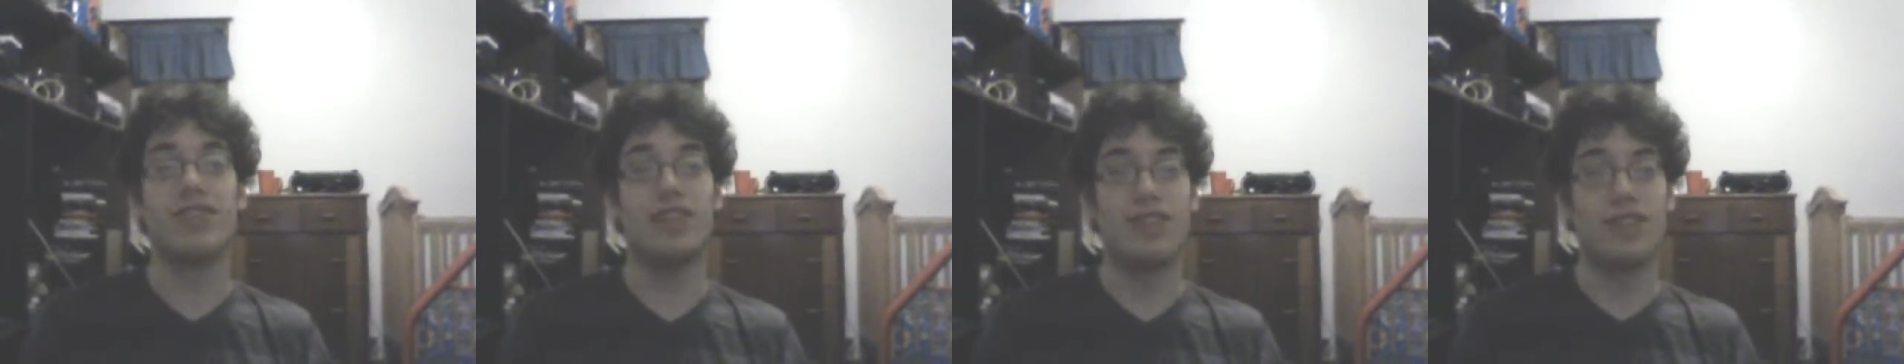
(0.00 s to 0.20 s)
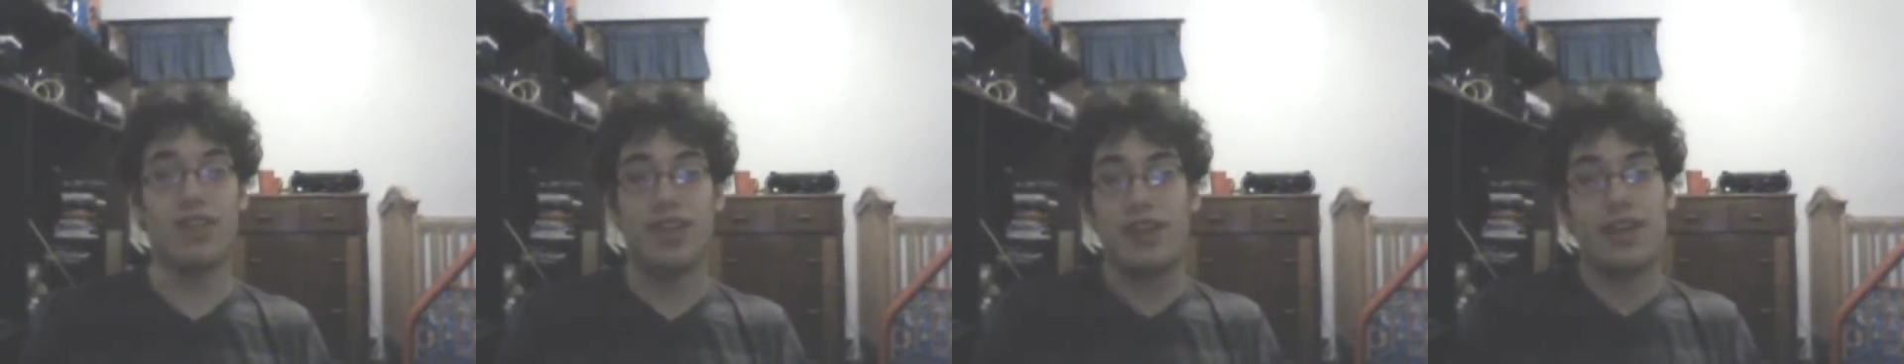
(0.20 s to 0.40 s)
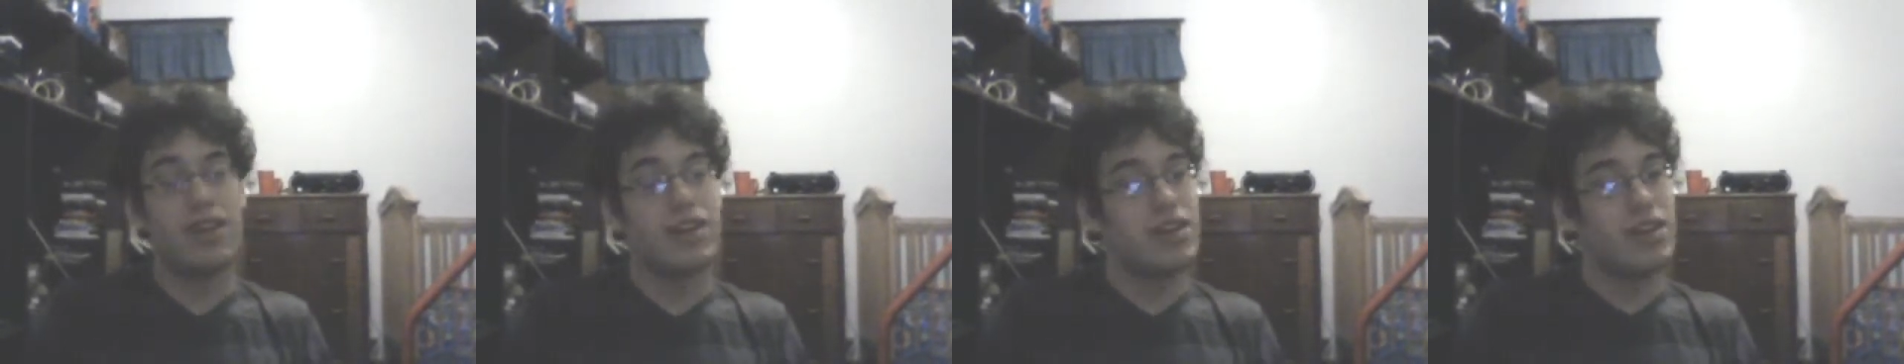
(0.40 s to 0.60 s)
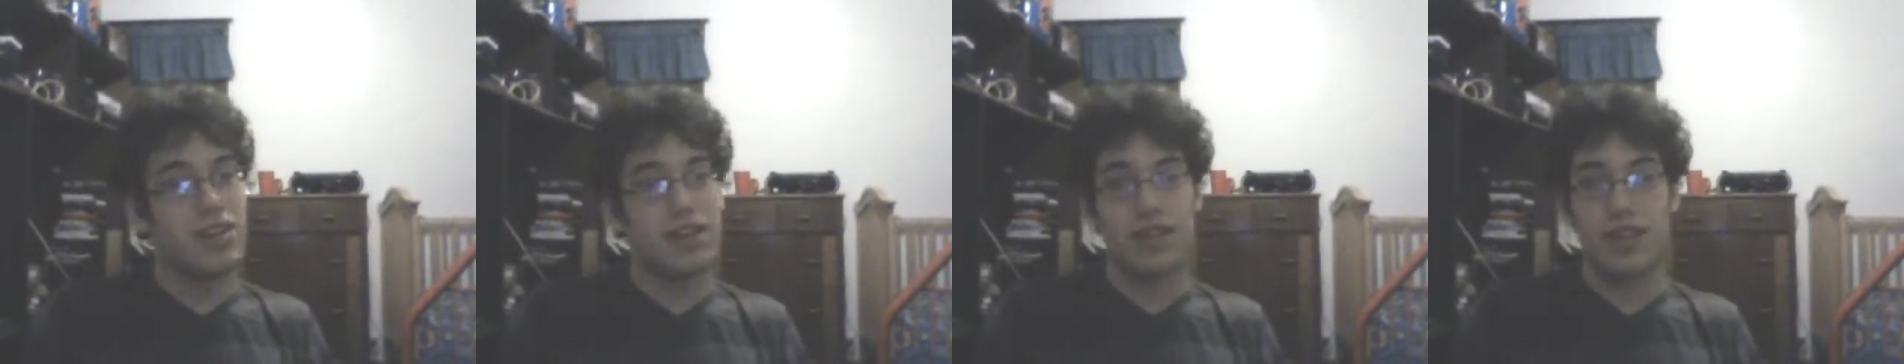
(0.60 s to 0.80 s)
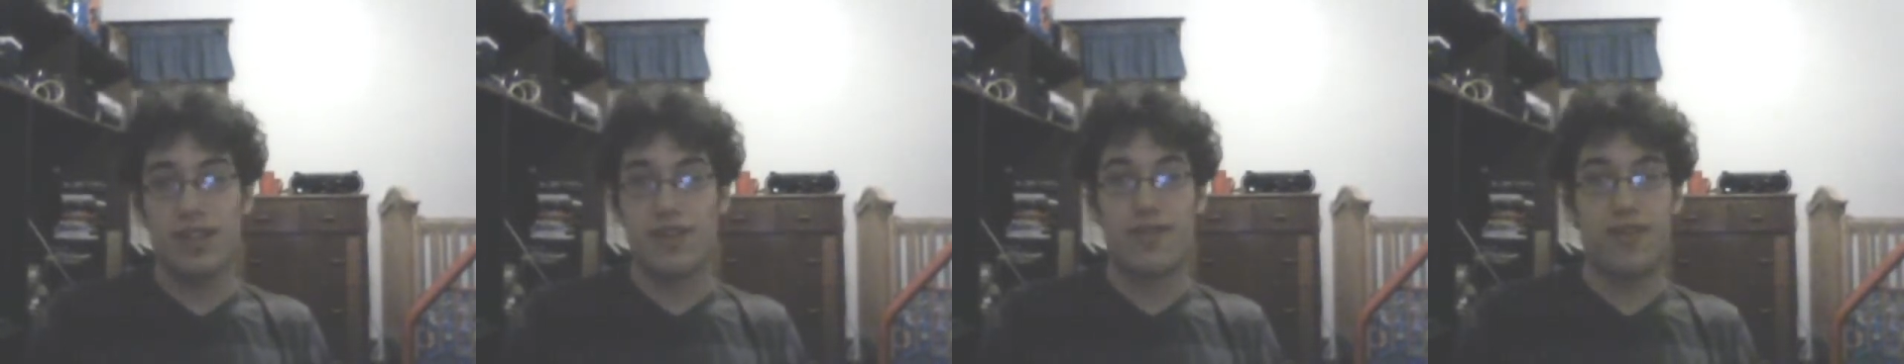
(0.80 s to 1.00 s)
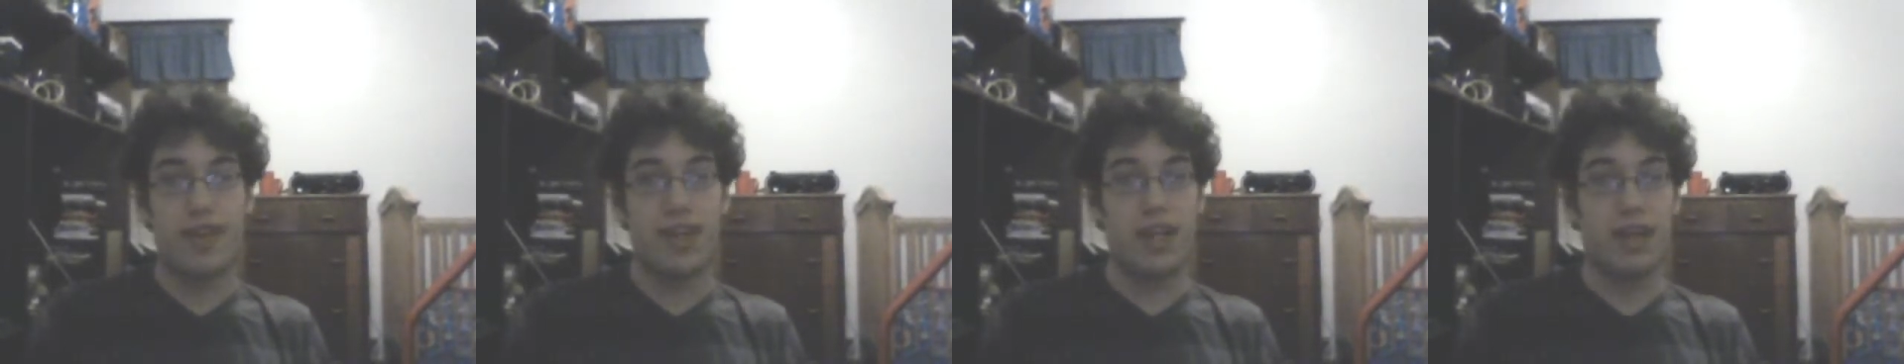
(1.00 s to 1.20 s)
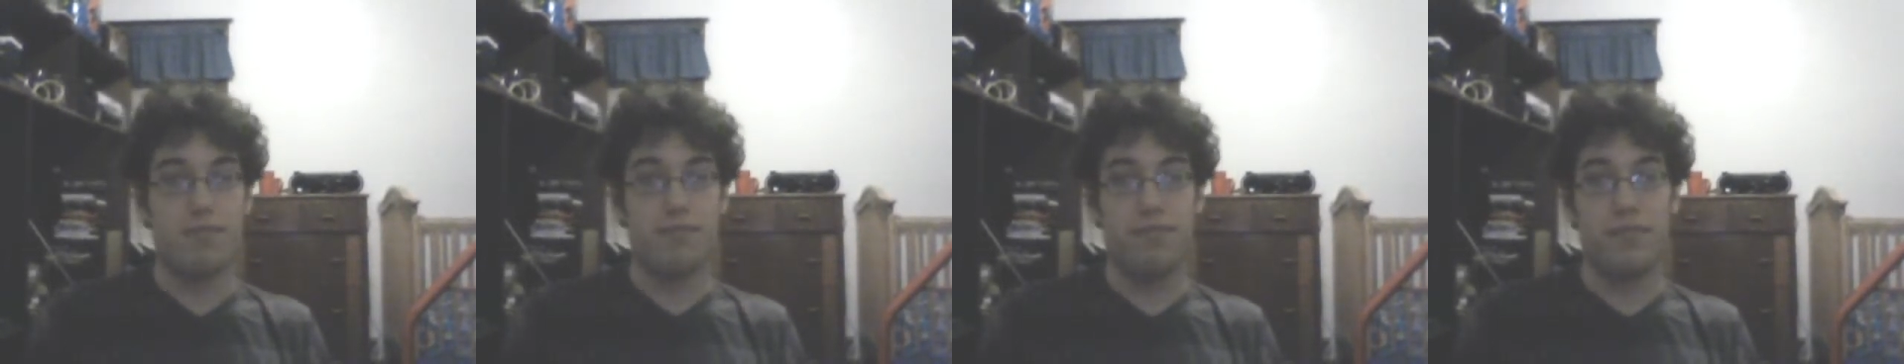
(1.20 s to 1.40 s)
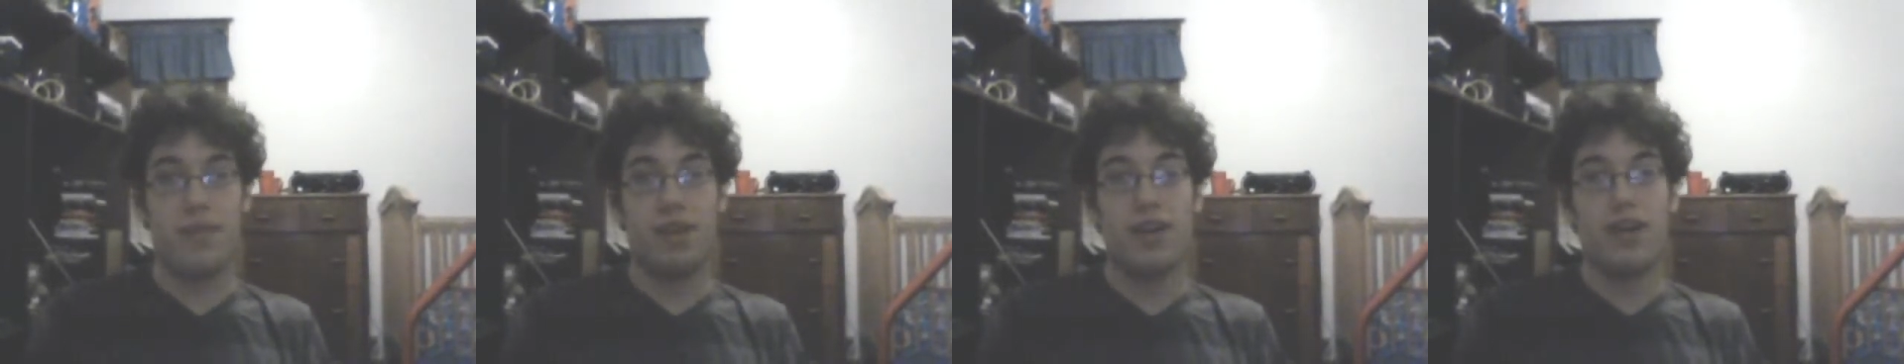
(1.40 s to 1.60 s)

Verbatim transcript: and good for him.